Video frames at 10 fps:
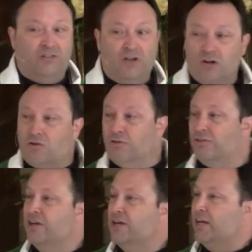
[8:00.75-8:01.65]
and
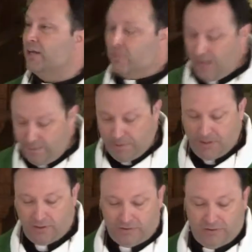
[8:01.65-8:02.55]
uncles and
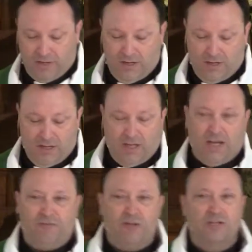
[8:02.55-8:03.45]
grandparents
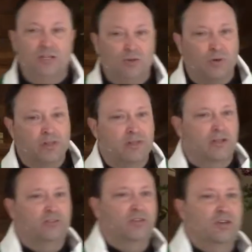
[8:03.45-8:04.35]
have to deal with
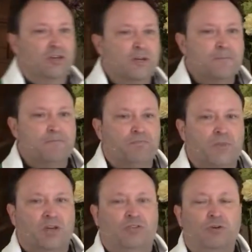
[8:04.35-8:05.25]
this.
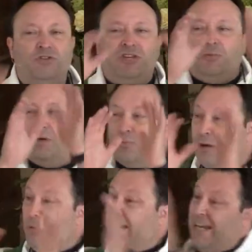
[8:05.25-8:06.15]
So you see, when we